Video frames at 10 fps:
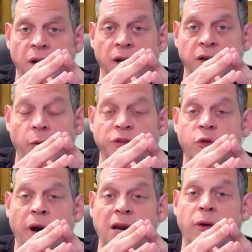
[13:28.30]
to his
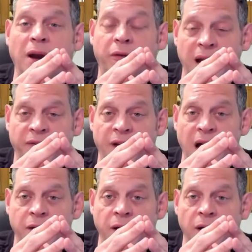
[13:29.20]
great
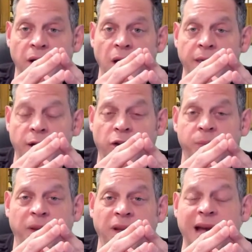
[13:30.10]
grandfather, then
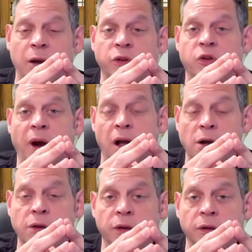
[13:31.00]
ultimately down to his great
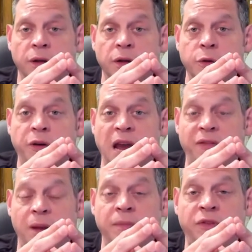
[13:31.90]
uncle, who gave
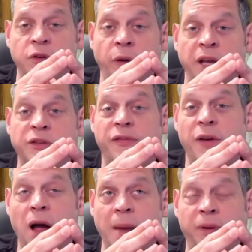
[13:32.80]
them to his,
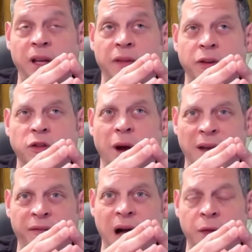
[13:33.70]
I believe, his
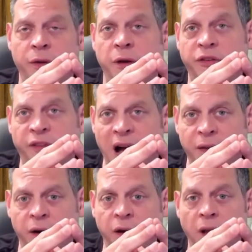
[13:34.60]
grandfather, then his
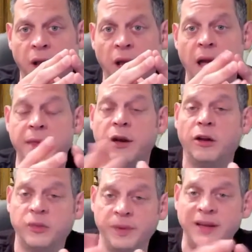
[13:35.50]
father, and then
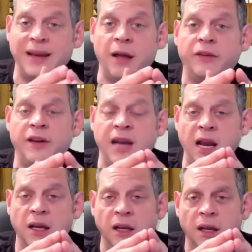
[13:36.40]
ultimately down to
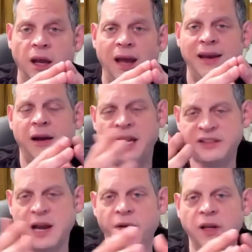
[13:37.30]
Nate. Now, Nate's
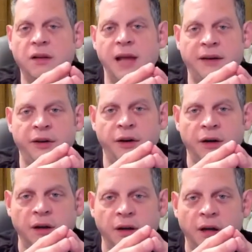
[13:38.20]
not really a collector,
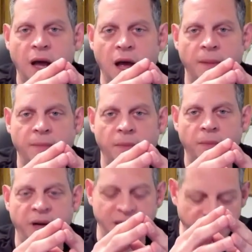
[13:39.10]

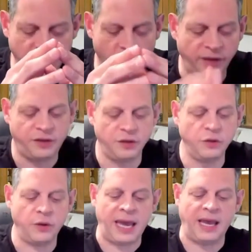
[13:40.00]
but he is going to
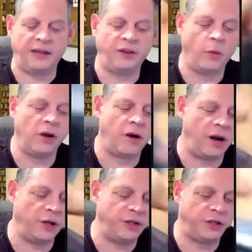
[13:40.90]
hang on to the one card I
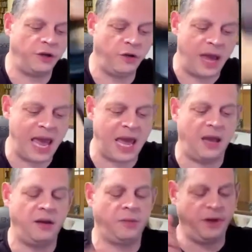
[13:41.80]
just showed you.
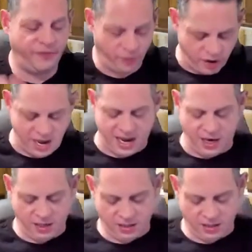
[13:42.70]
And before I'm